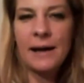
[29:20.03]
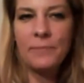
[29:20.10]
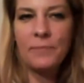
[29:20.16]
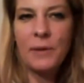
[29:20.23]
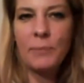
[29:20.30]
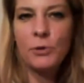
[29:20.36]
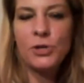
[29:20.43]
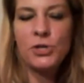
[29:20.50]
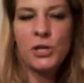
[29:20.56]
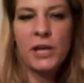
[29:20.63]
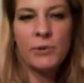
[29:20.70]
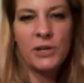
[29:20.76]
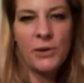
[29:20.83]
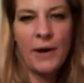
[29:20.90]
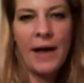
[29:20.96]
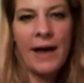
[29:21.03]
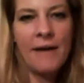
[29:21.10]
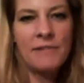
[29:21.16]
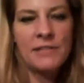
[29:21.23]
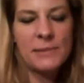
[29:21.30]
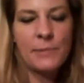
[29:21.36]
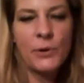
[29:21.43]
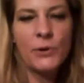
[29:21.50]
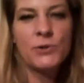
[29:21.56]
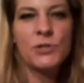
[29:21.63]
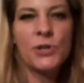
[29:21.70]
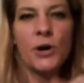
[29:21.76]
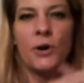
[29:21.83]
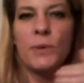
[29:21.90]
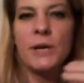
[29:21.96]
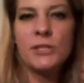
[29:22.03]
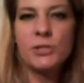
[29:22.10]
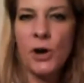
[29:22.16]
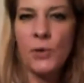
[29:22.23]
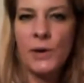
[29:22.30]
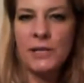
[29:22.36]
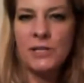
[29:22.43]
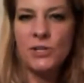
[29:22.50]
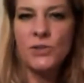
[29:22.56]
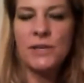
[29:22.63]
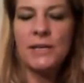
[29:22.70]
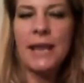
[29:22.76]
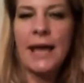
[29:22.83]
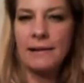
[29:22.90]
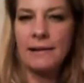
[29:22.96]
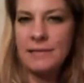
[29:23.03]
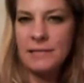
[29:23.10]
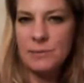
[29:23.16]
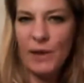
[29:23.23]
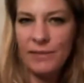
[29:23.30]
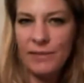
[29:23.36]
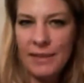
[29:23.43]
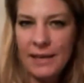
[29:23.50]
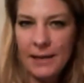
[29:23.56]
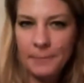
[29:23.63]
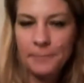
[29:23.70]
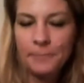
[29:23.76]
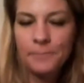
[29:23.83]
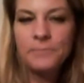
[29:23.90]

appreciate what you have, as opposed to always going to the next big thing.